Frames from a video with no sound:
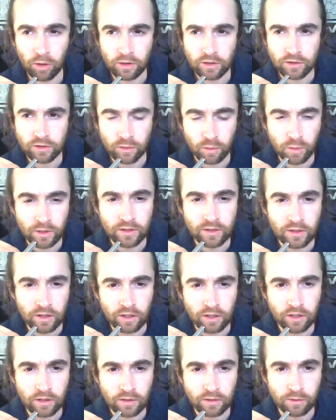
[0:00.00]
push the
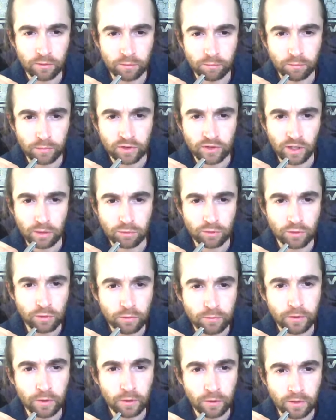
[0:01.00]
window, the perceptual
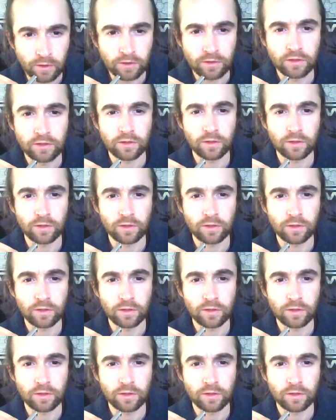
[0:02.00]
filters